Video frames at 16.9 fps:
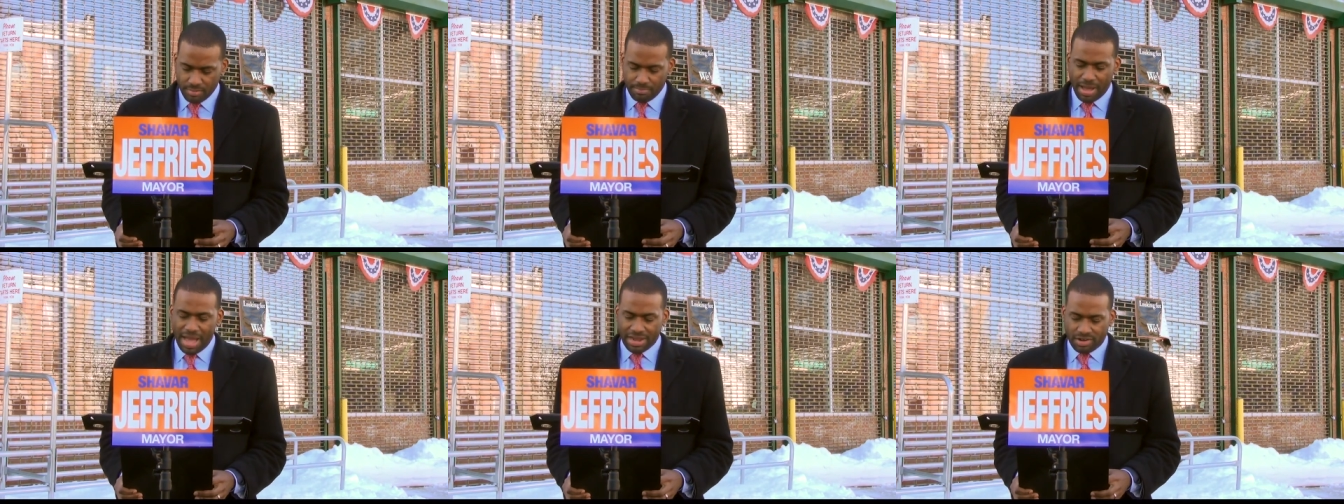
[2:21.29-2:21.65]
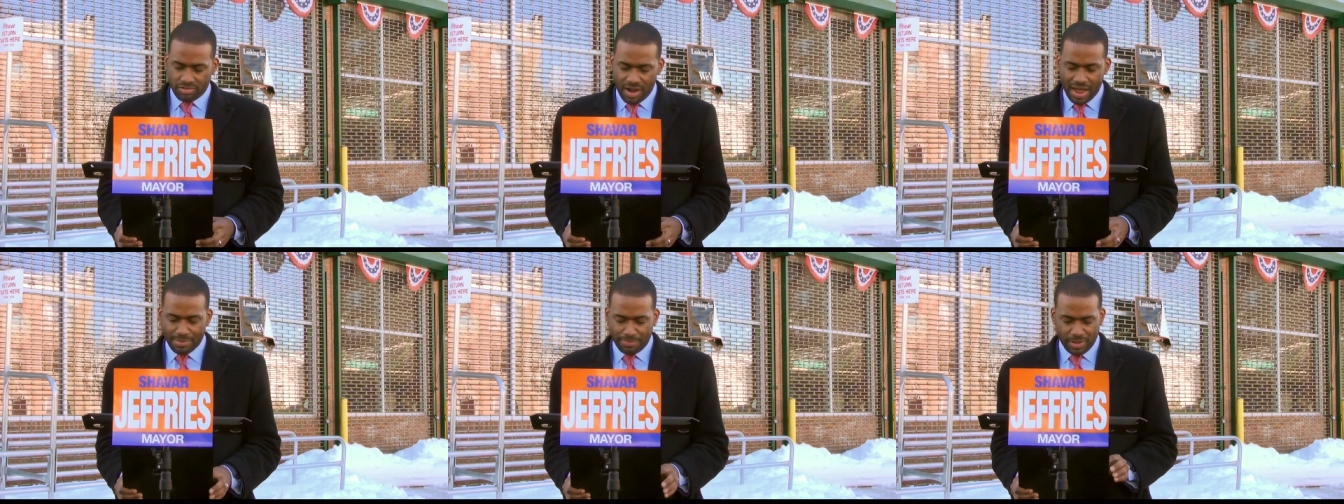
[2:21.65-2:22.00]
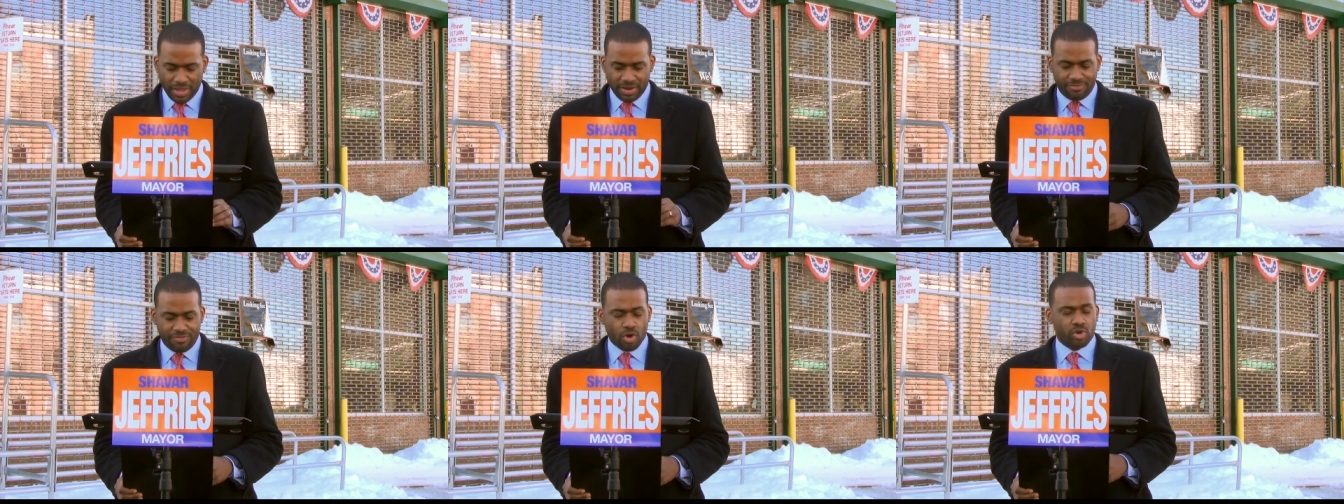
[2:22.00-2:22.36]
My crime
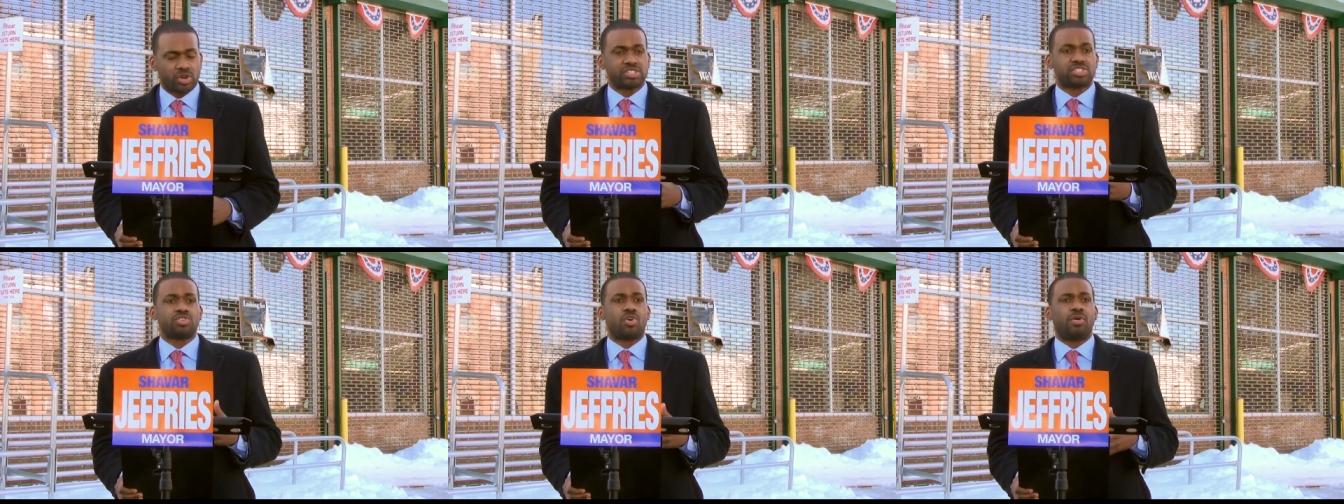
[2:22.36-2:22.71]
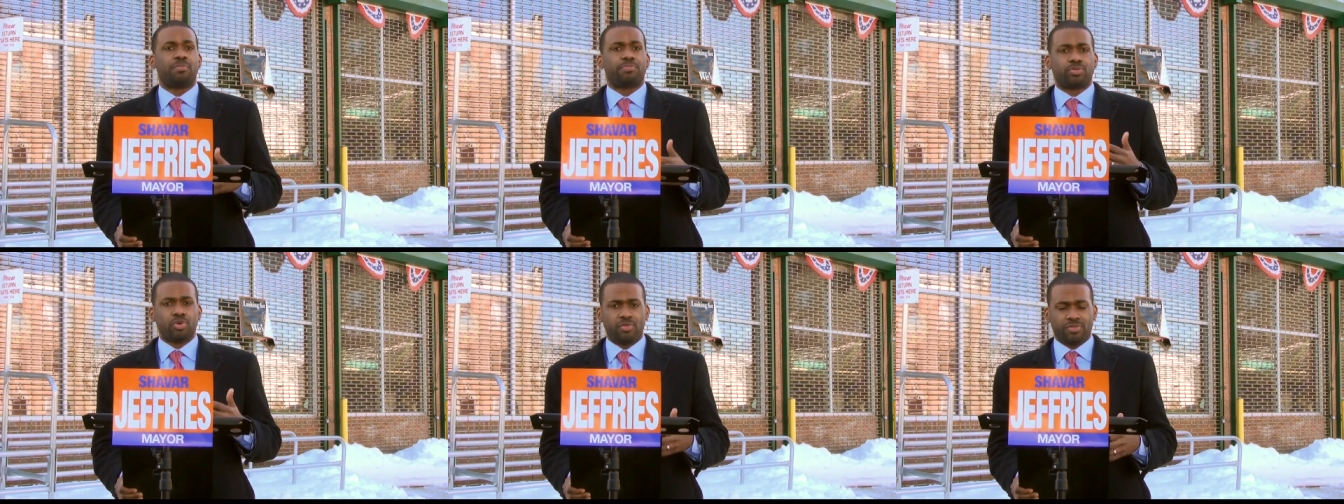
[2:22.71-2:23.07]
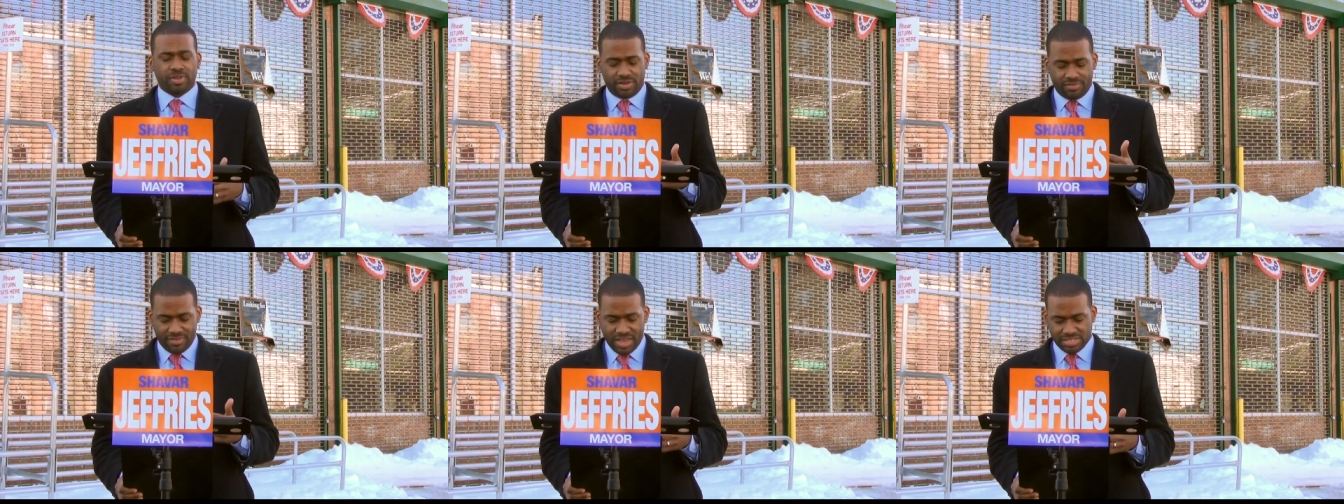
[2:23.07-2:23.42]
plan focuses on
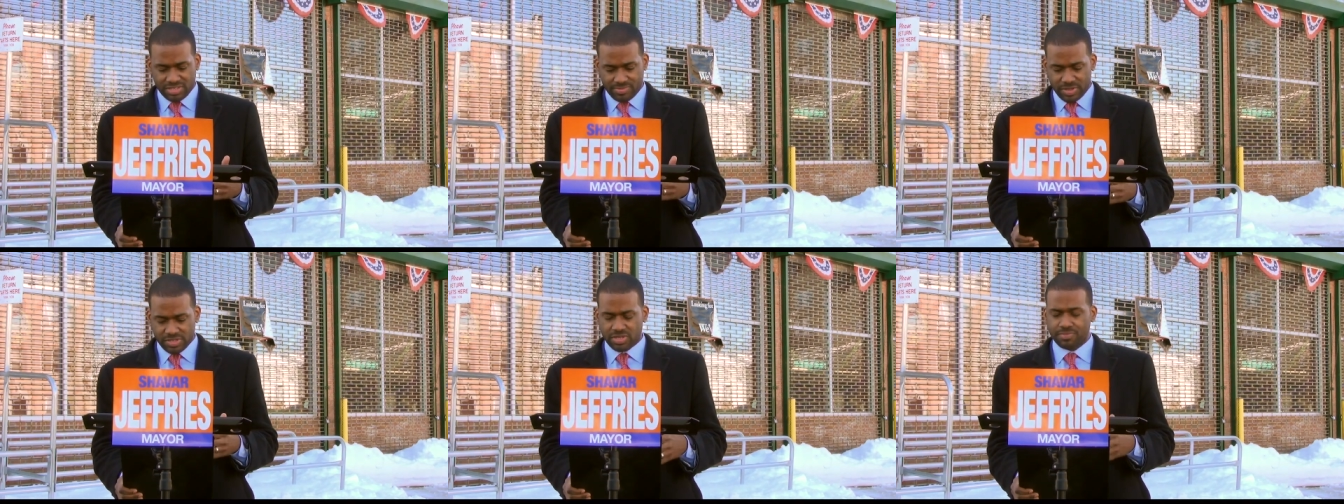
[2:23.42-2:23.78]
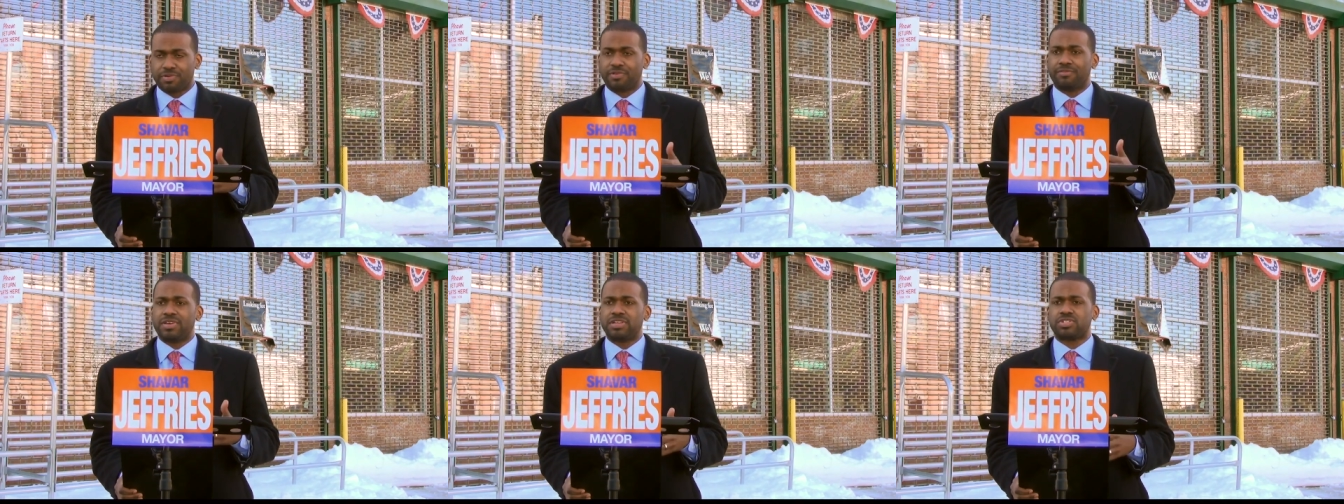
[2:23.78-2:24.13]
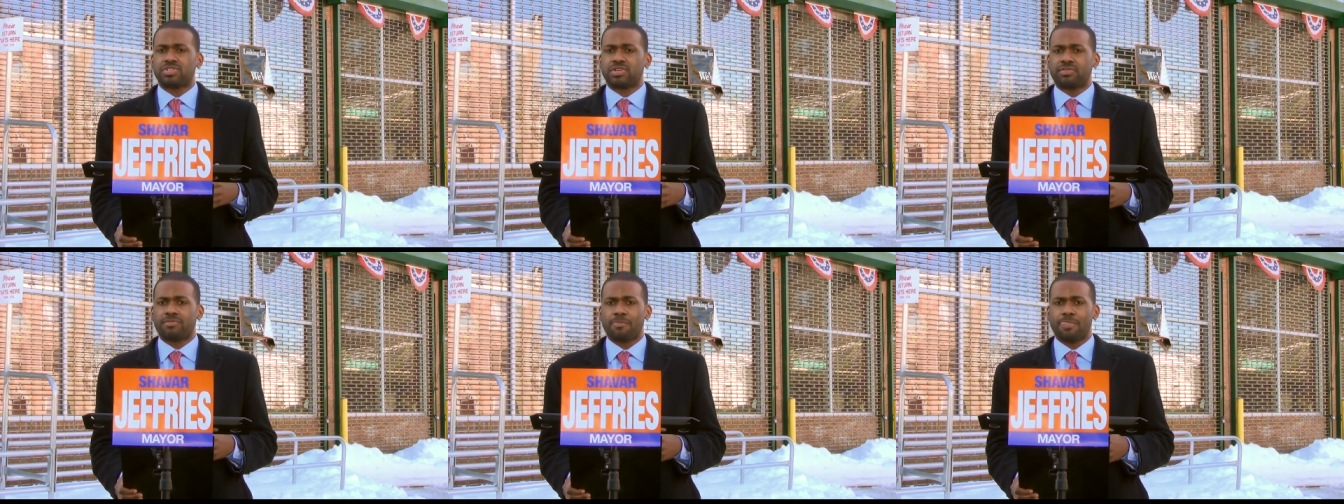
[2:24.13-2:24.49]
proven investments in
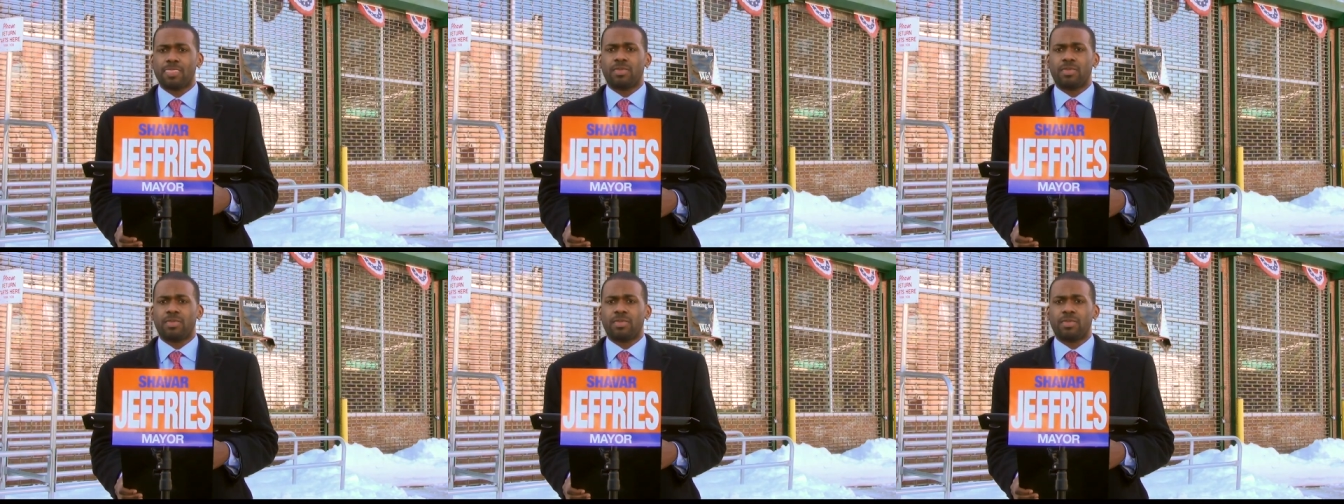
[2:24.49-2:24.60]
prevention,